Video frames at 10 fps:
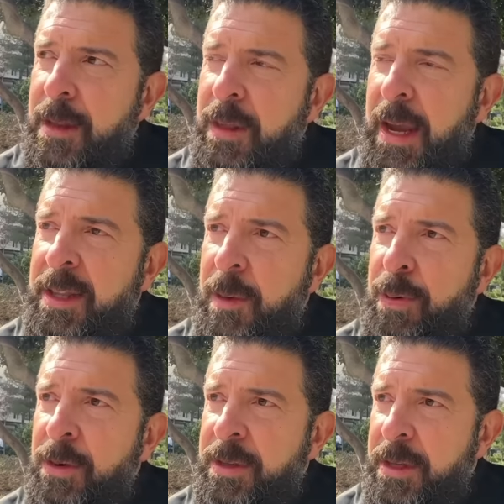The
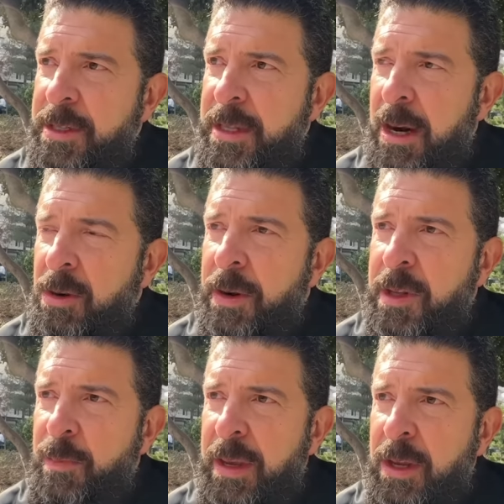anti-Putin is now going
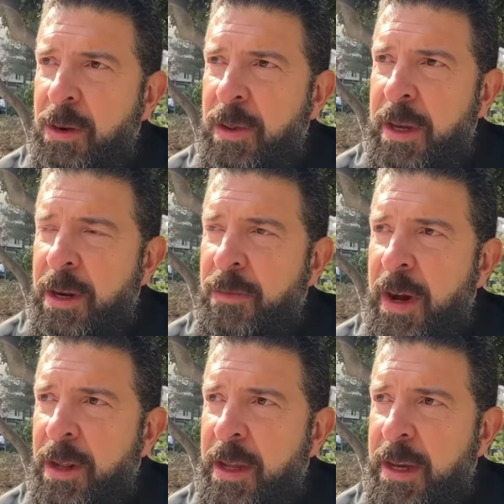to be Yulia
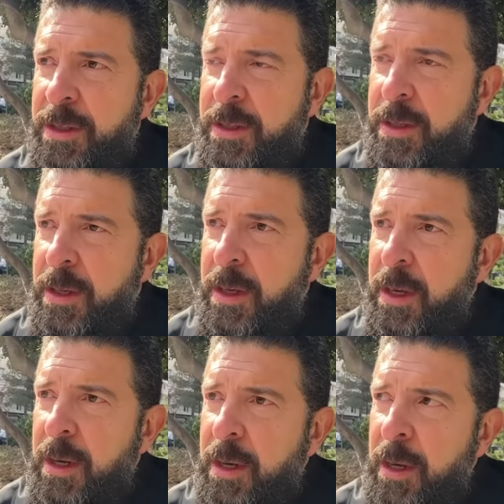Navalny, and
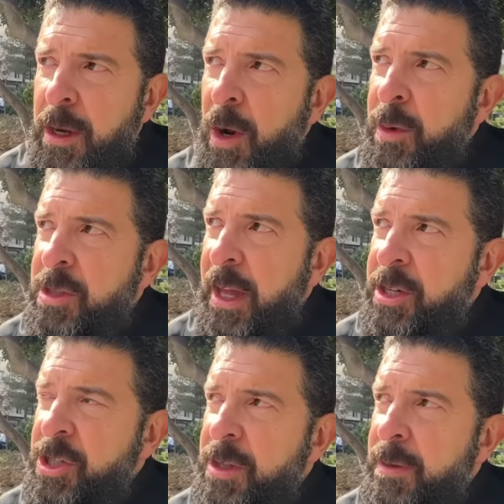it almost
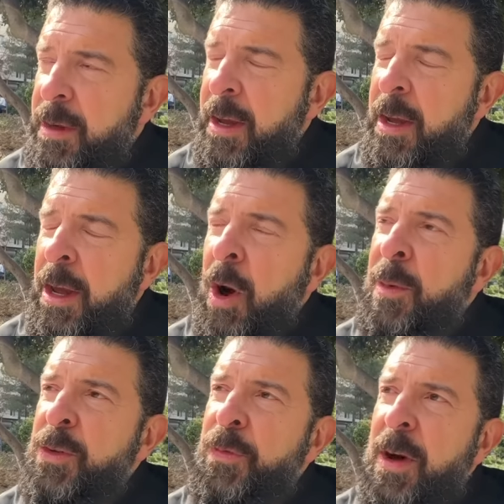like it
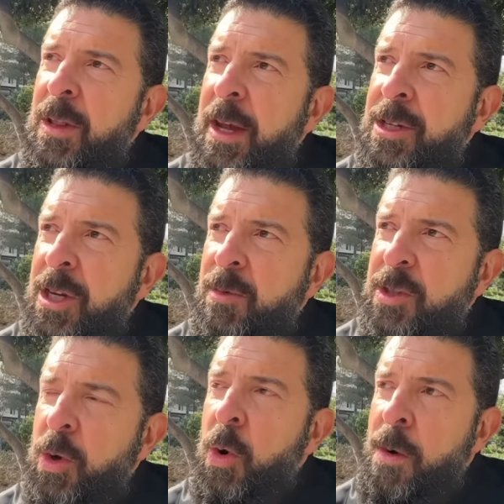almost felt like she was
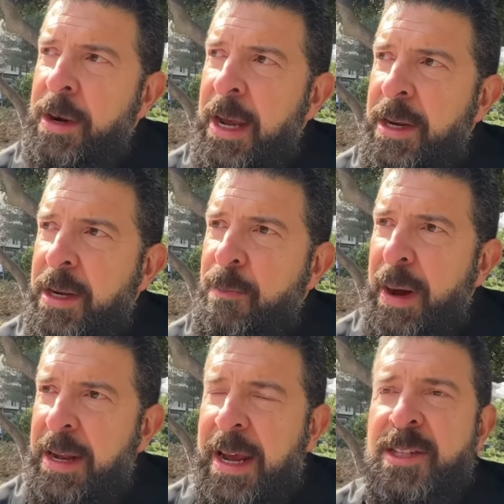coronated
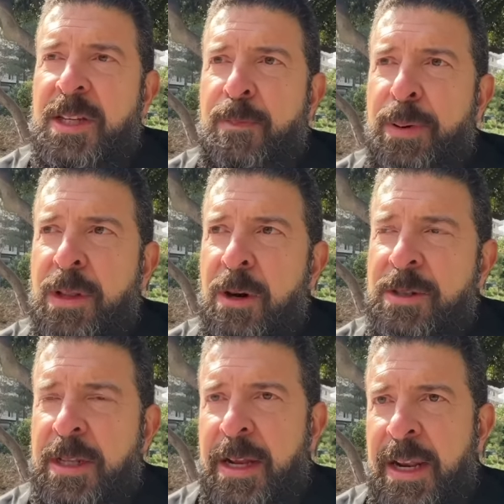by Nancy
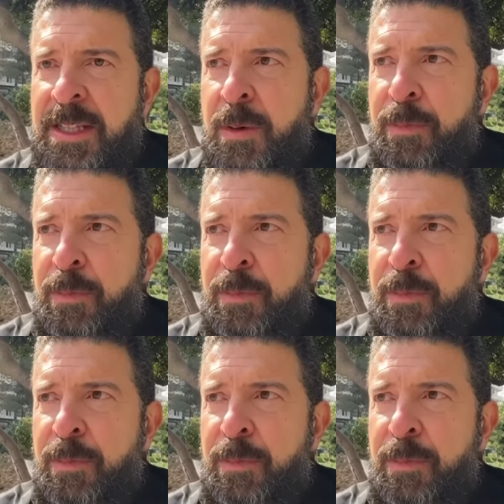Pelosi, like Nancy